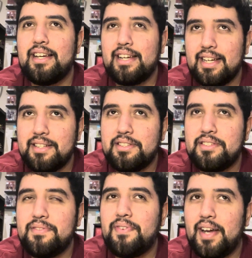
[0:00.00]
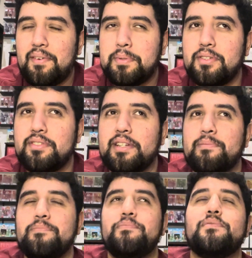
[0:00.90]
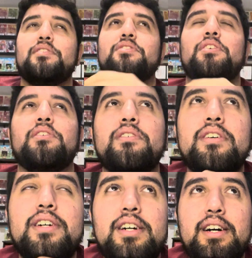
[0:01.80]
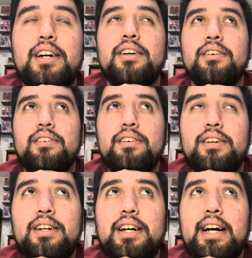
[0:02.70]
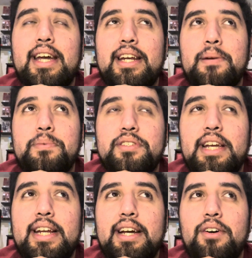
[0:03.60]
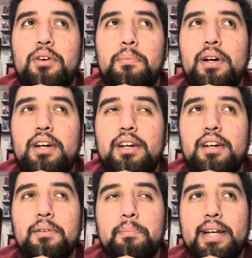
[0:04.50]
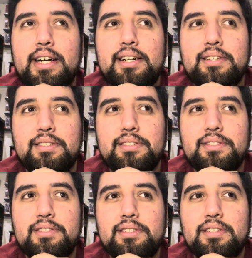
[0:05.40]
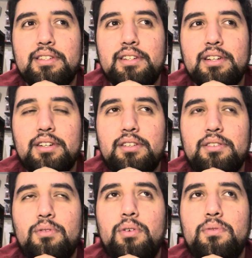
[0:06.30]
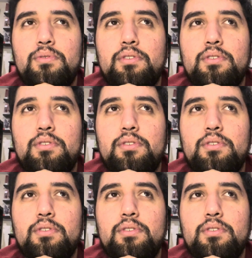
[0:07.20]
in 5 episodes in. So I ended up staying at home because, well,